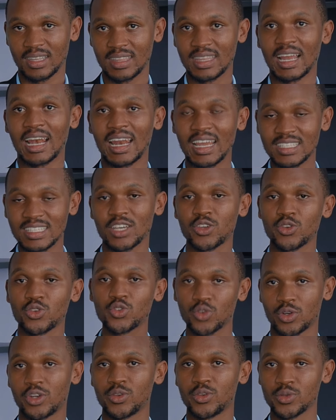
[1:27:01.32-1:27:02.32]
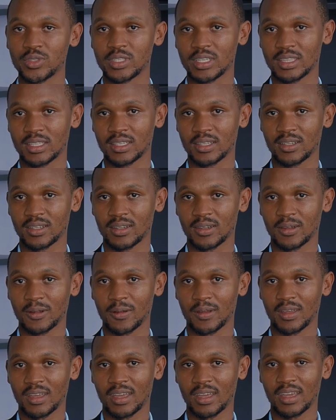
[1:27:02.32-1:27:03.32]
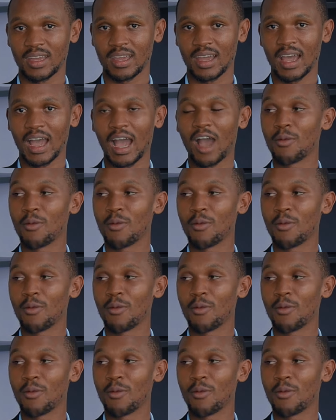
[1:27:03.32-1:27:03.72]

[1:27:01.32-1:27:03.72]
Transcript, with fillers: the lesser you should use it. How